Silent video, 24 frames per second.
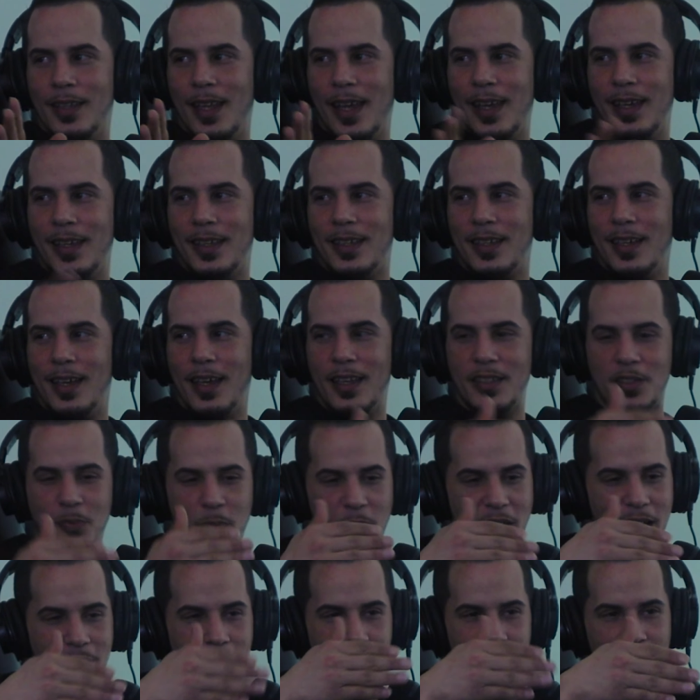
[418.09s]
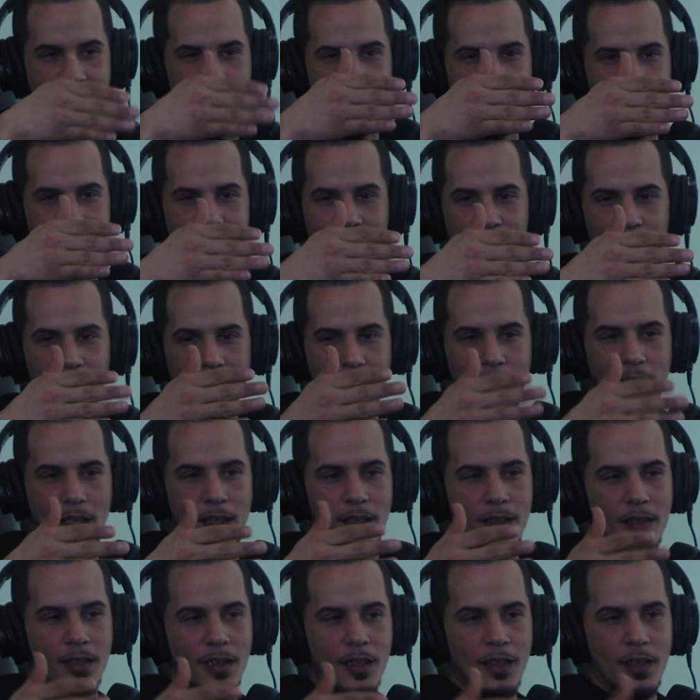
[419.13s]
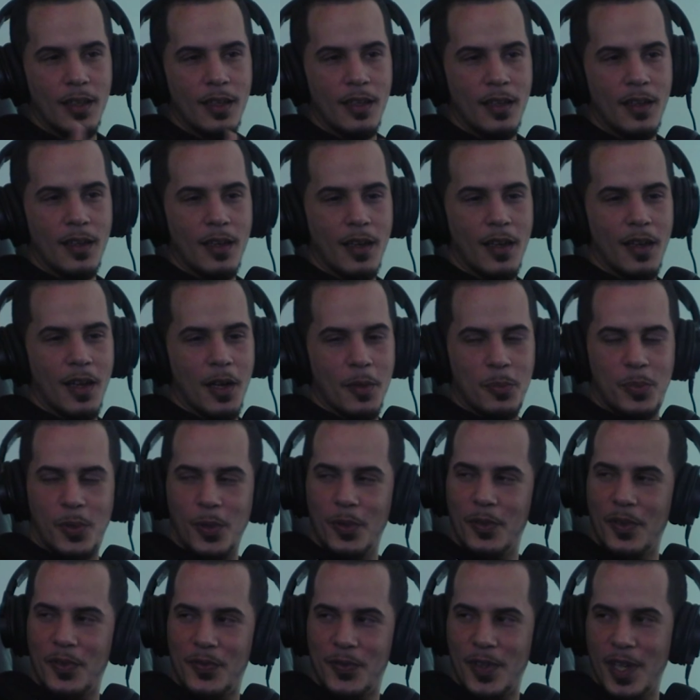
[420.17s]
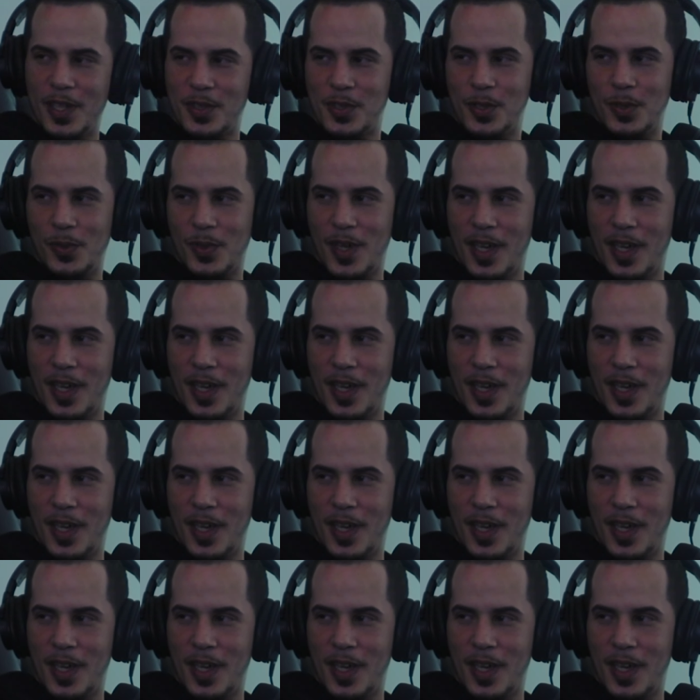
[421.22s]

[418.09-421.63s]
like aspiring to be a professional